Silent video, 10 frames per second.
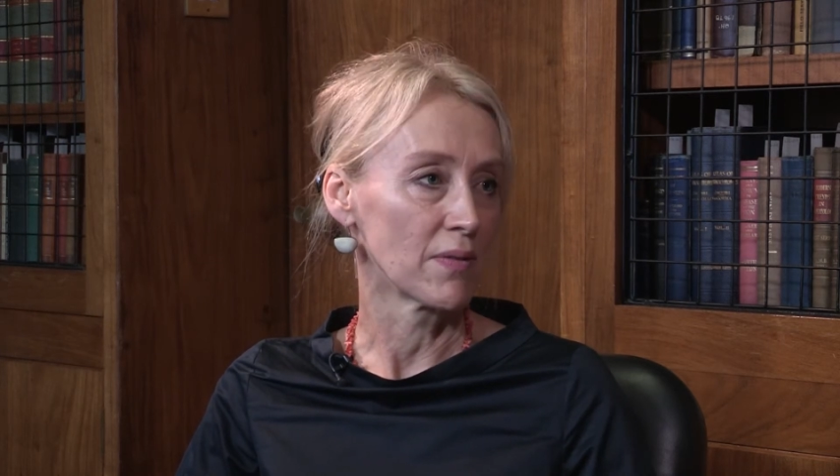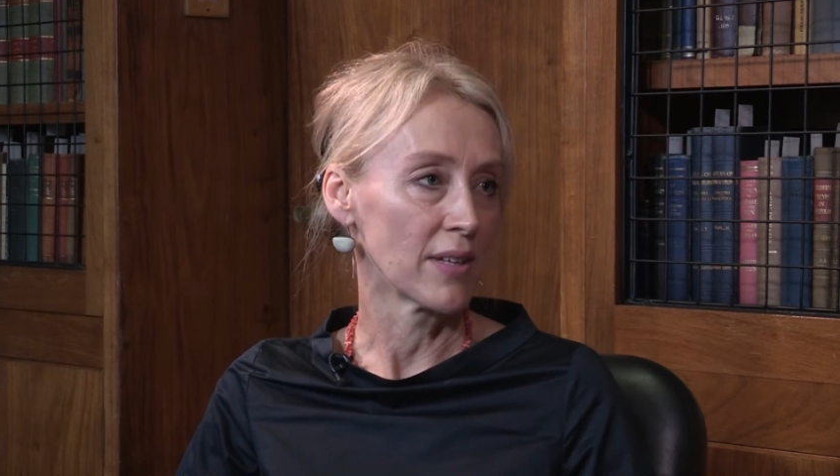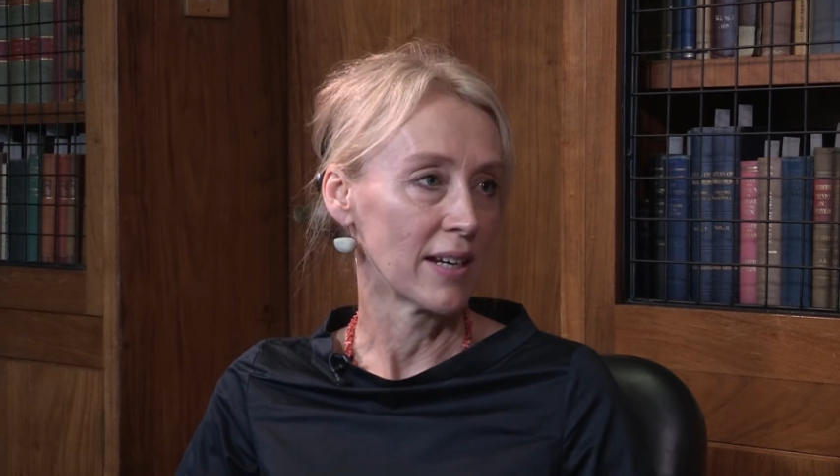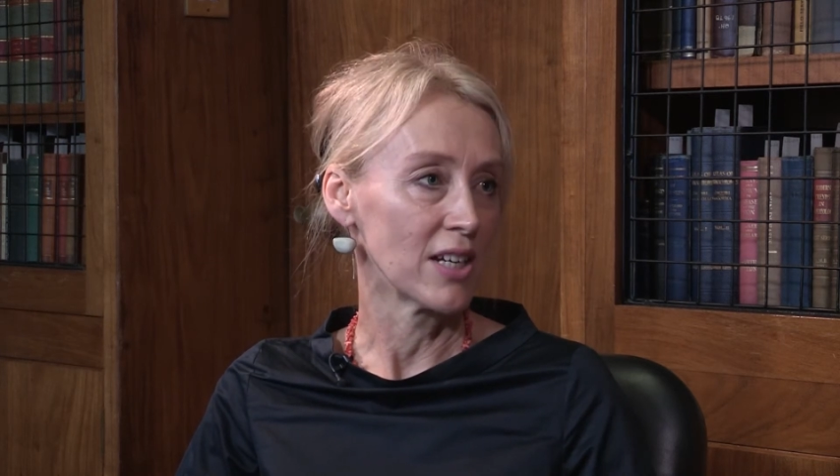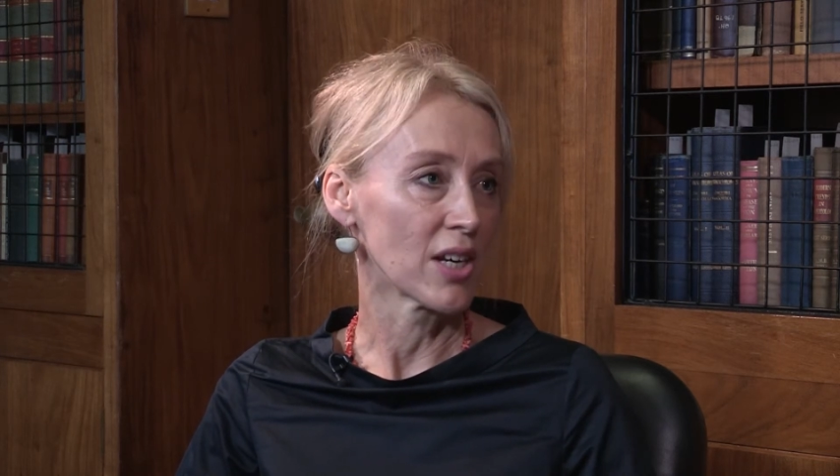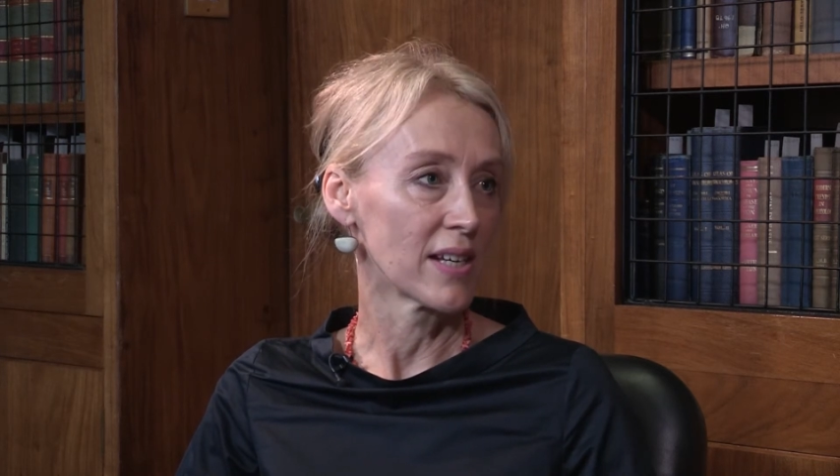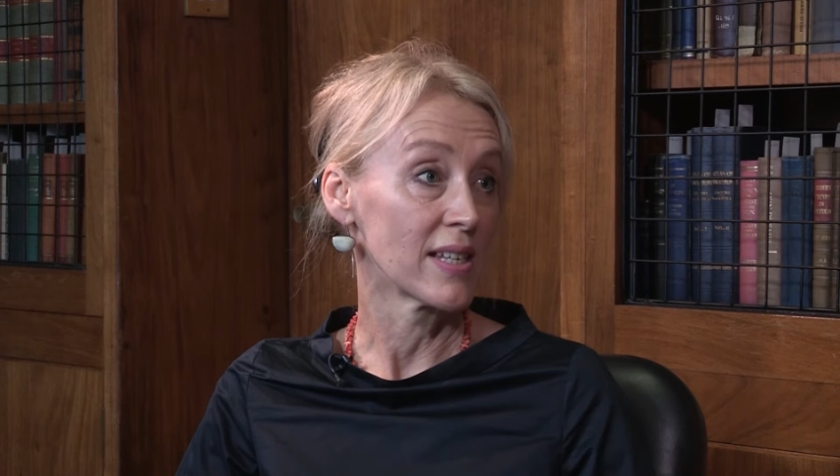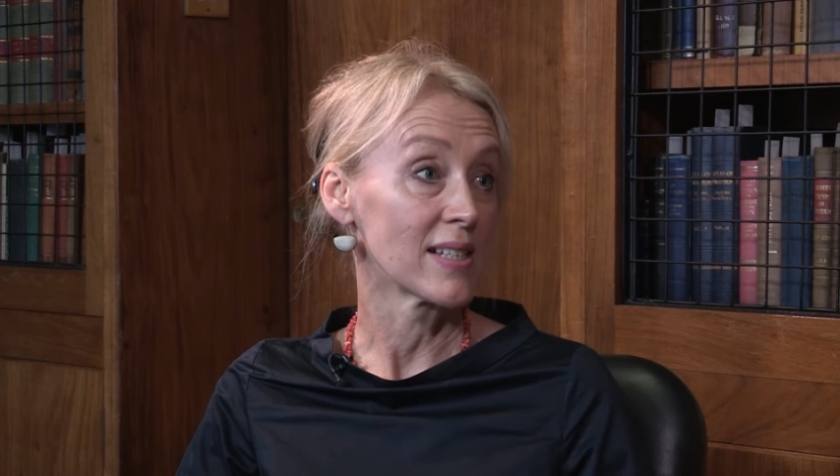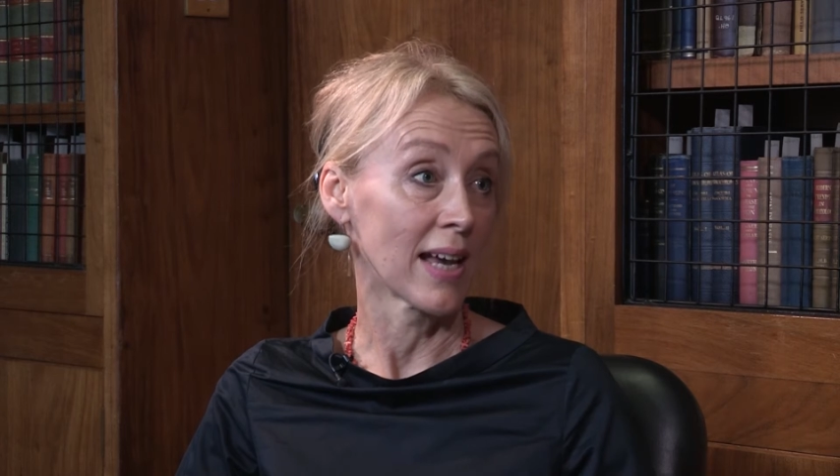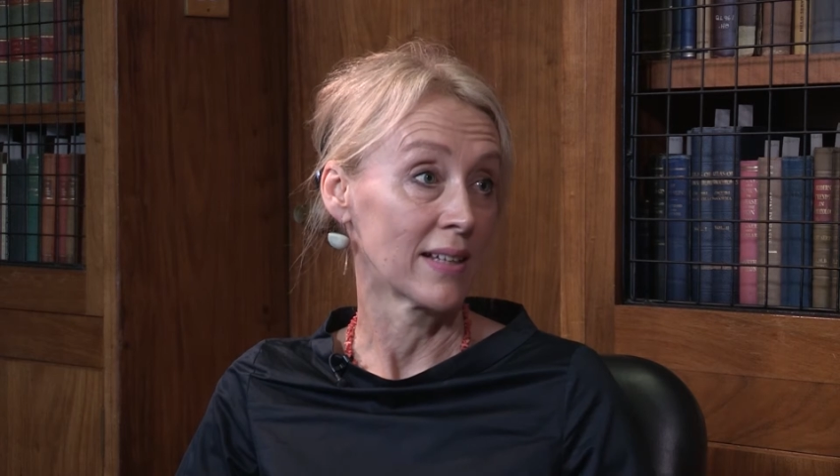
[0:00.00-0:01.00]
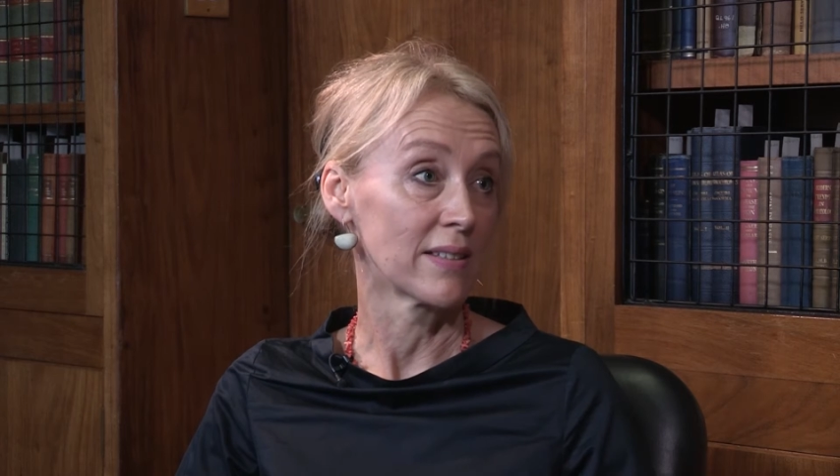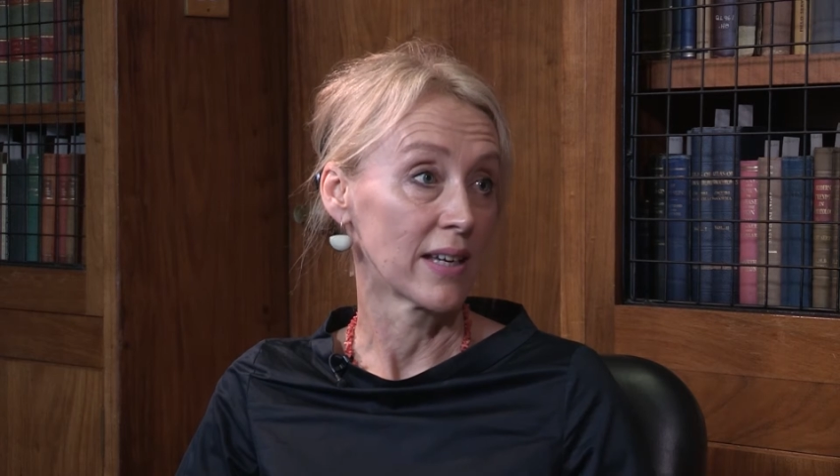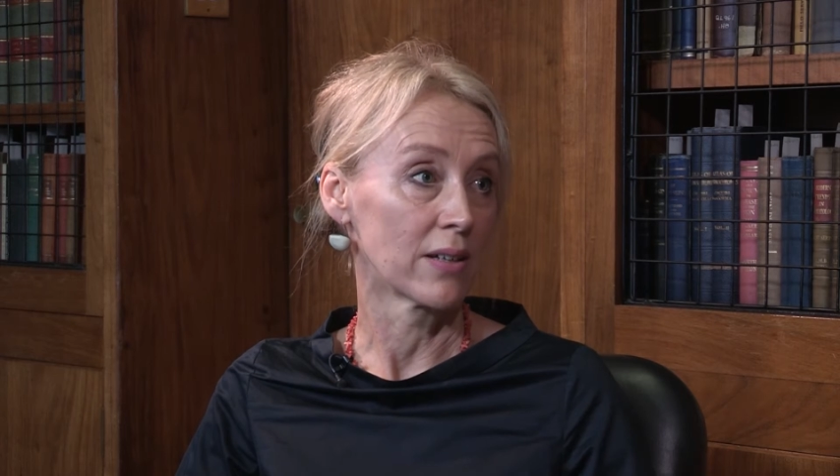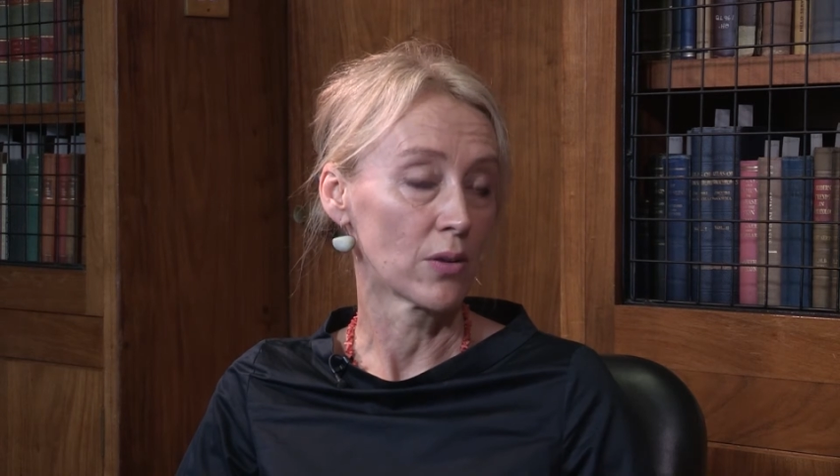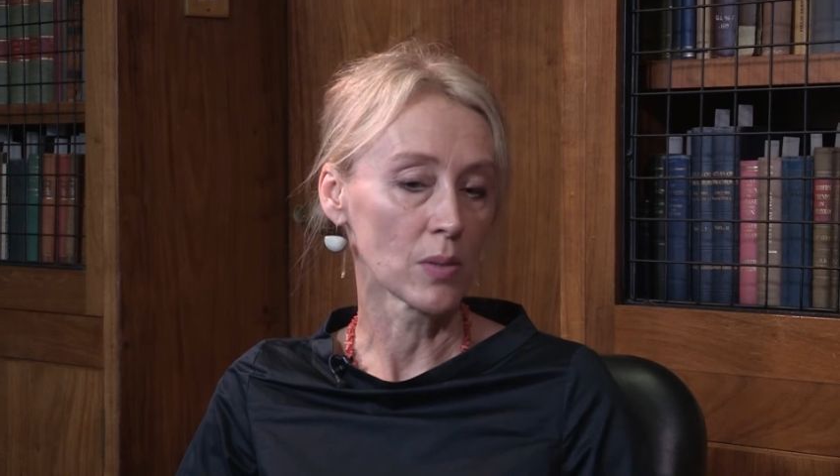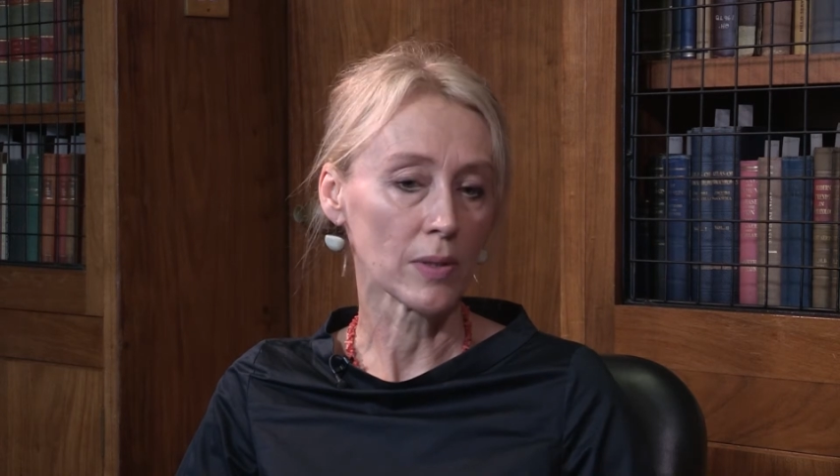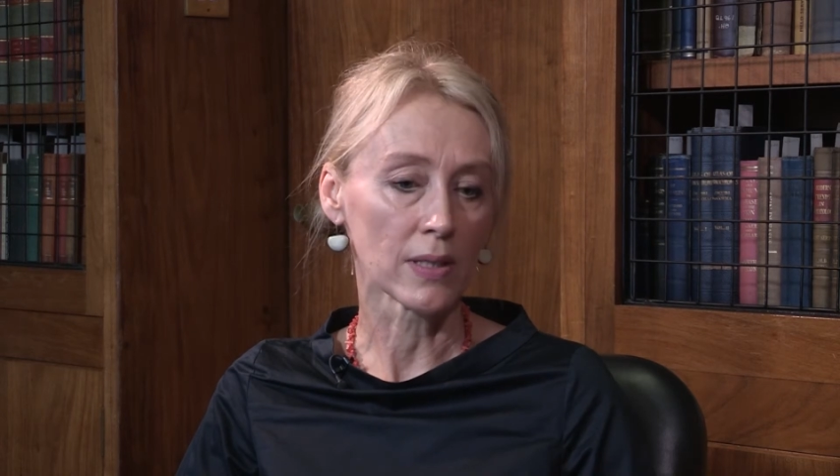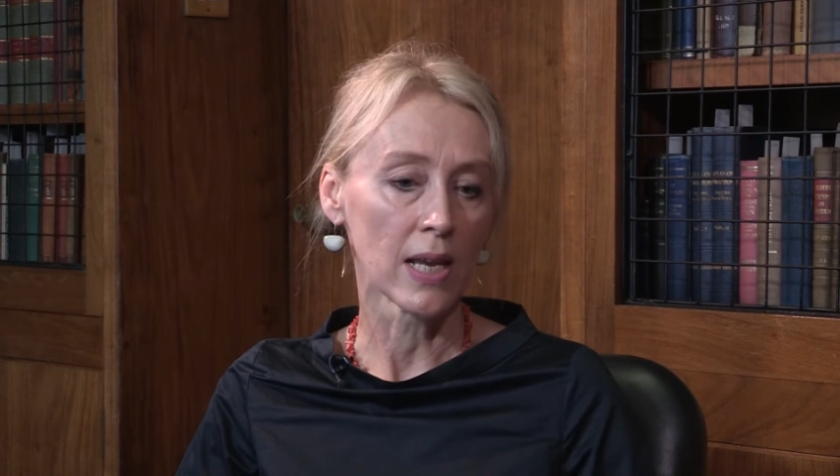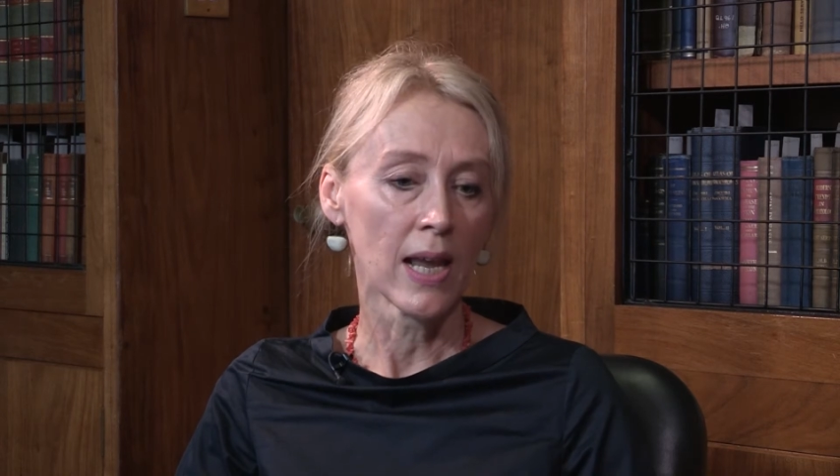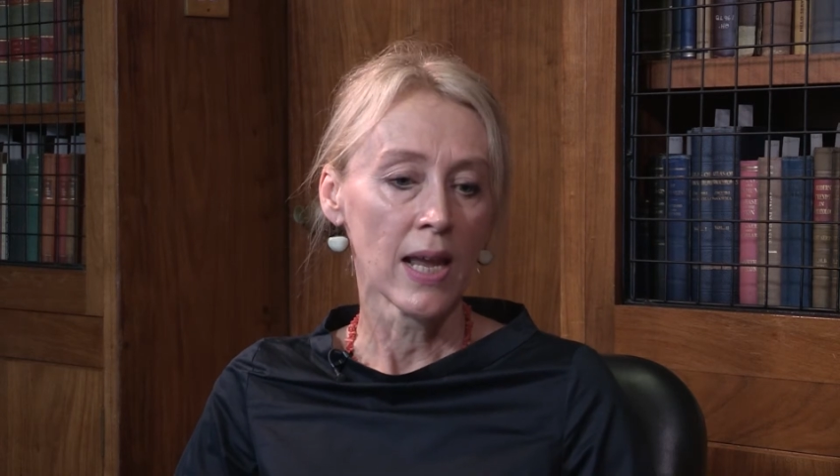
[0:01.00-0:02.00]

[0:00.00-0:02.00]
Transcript: of the NHS is and their hospitals.